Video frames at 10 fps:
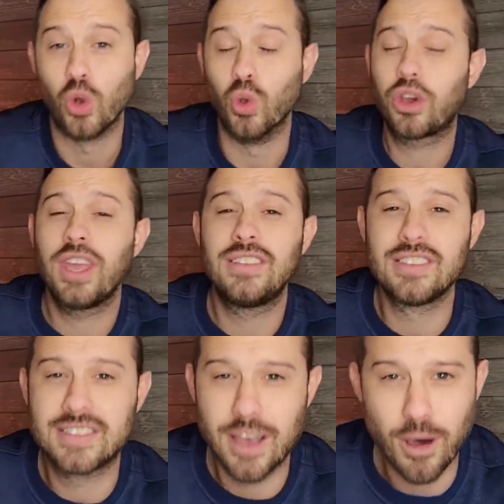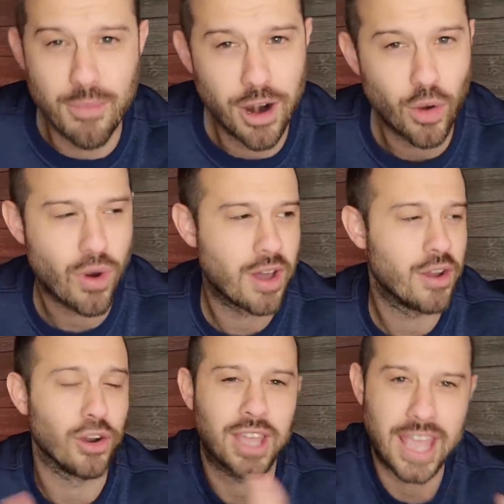Looking to sell
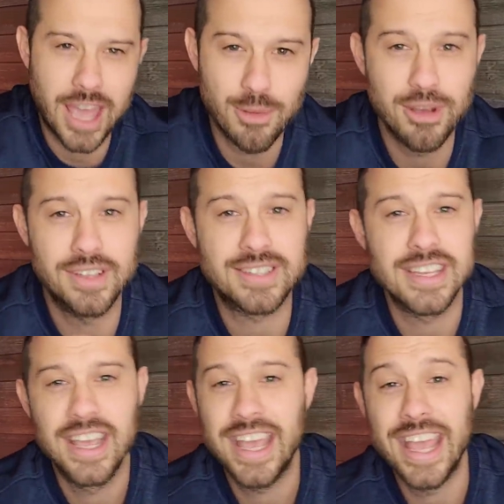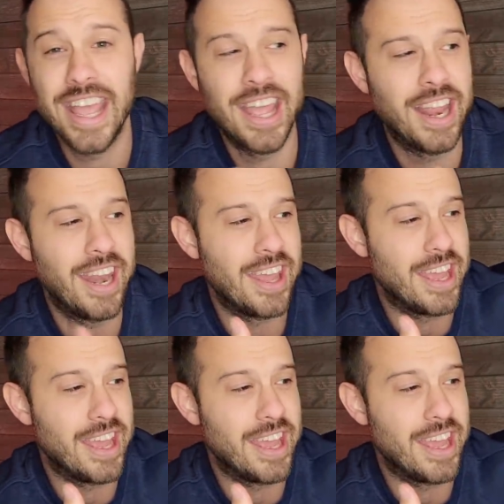marijuana or cannabis in,